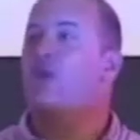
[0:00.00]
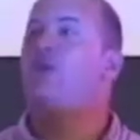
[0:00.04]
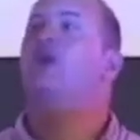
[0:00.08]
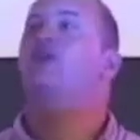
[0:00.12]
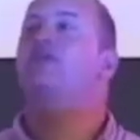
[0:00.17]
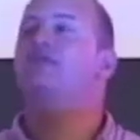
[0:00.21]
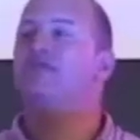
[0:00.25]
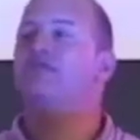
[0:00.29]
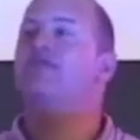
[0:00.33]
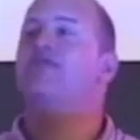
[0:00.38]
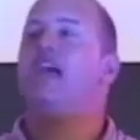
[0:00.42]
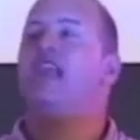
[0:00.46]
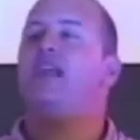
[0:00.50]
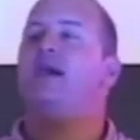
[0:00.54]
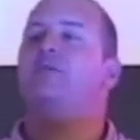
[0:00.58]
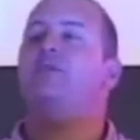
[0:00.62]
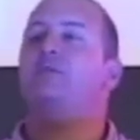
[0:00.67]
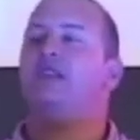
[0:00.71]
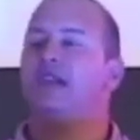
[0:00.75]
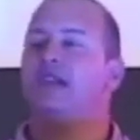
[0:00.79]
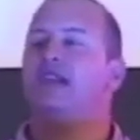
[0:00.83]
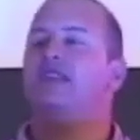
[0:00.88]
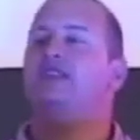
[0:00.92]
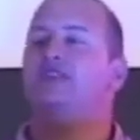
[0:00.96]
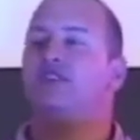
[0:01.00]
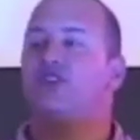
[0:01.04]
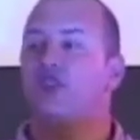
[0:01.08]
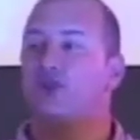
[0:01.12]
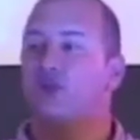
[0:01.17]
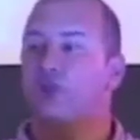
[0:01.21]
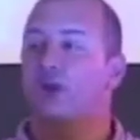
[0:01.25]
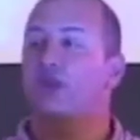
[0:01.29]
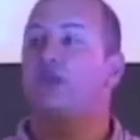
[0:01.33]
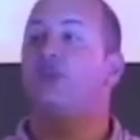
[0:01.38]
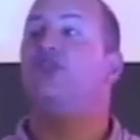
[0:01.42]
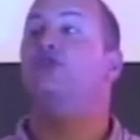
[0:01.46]
we'll develop kids who
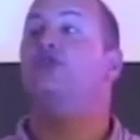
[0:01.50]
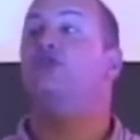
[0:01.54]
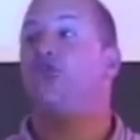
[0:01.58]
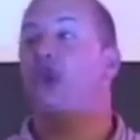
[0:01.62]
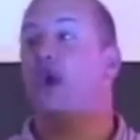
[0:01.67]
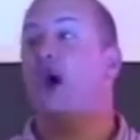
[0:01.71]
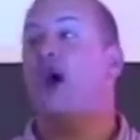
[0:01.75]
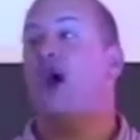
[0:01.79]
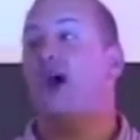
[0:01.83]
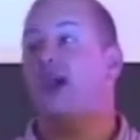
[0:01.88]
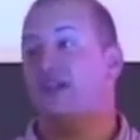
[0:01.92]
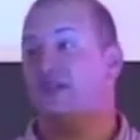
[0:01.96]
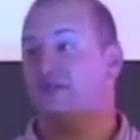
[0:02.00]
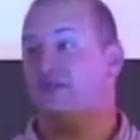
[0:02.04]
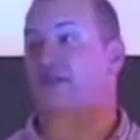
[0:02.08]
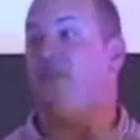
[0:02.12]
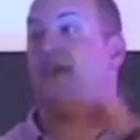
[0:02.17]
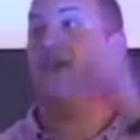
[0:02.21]
will thrive